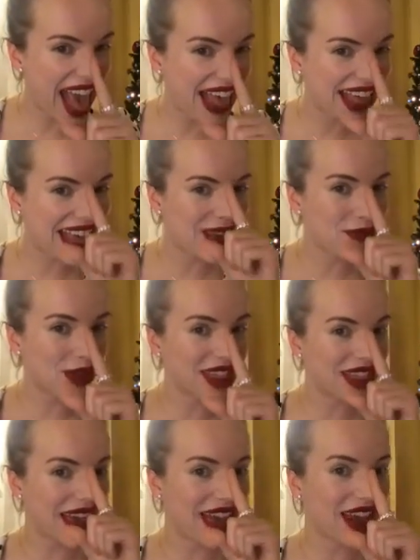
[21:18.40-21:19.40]
Keep it
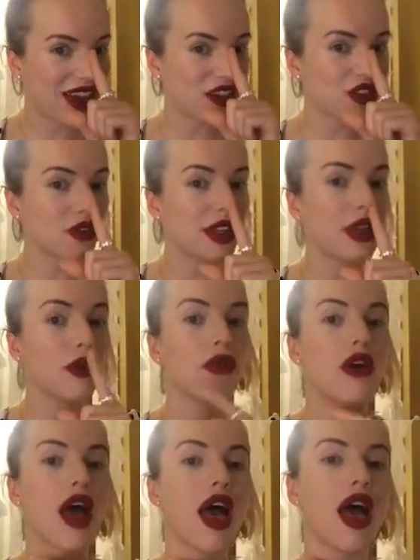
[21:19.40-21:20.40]
there. Don't let it
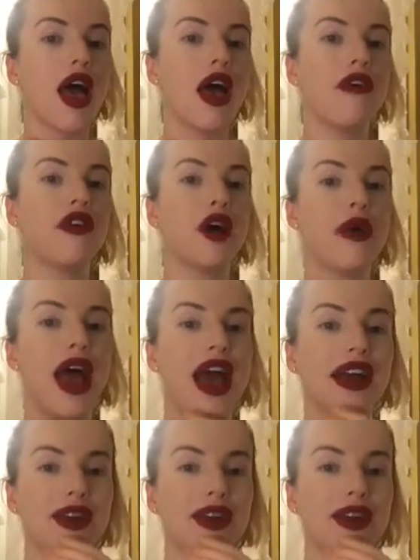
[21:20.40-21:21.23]
fall back.